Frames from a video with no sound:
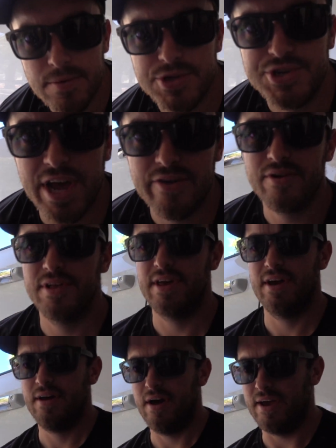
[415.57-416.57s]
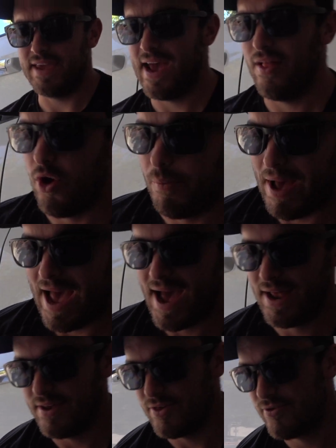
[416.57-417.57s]
generally a yellow
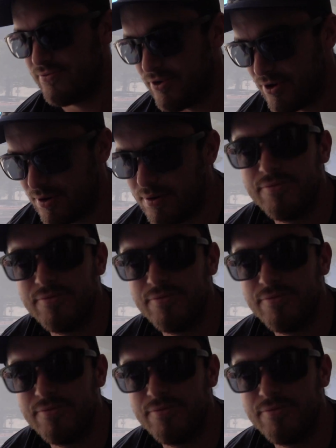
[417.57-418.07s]
pad is for